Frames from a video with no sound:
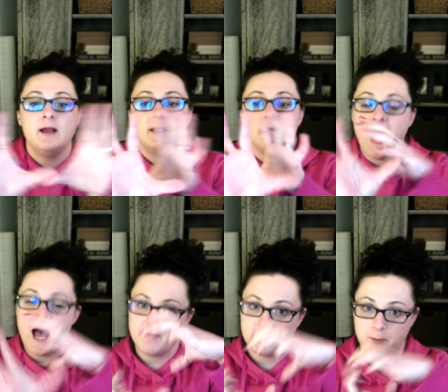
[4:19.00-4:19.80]
have
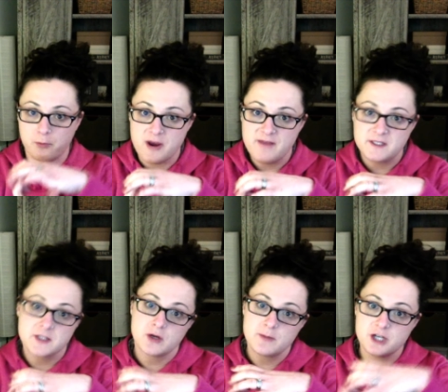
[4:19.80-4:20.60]
a brief
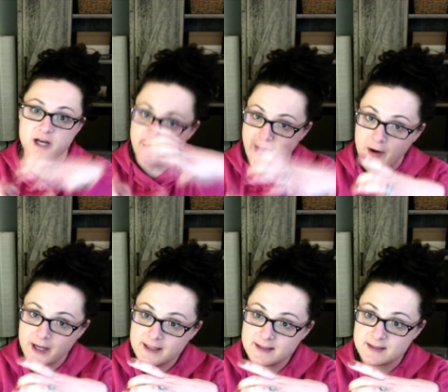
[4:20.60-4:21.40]
description about
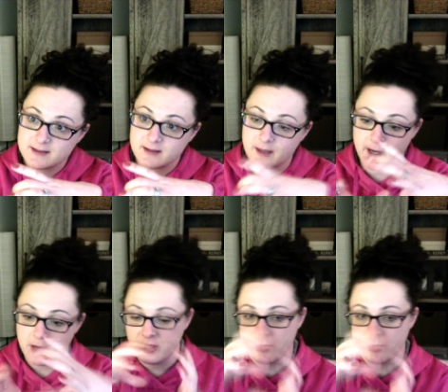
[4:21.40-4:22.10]
it, about,